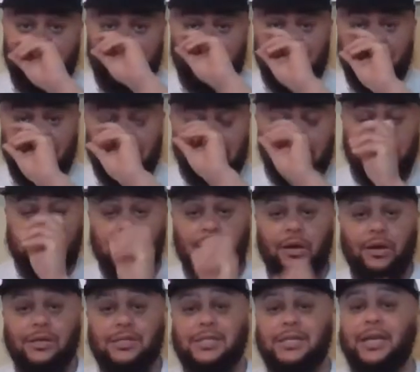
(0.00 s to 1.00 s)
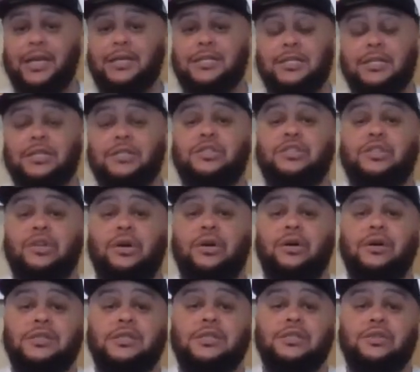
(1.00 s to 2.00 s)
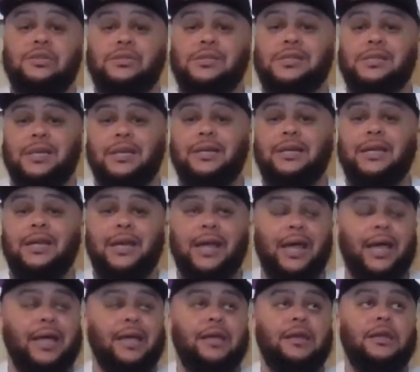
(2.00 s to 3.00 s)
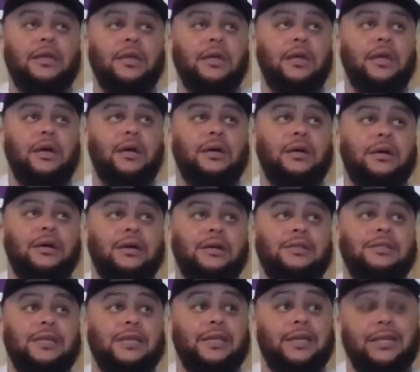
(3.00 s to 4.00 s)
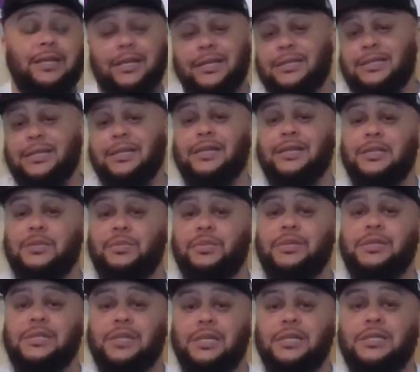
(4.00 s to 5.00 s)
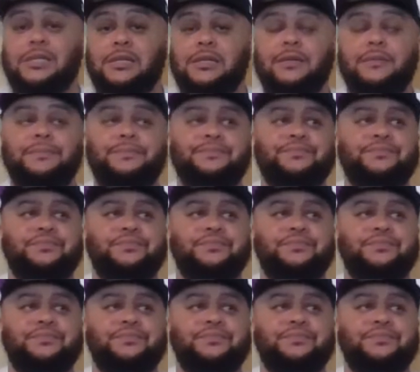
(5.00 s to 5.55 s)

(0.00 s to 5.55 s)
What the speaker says: against the Los Angeles Chargers on Sunday night to get into this position.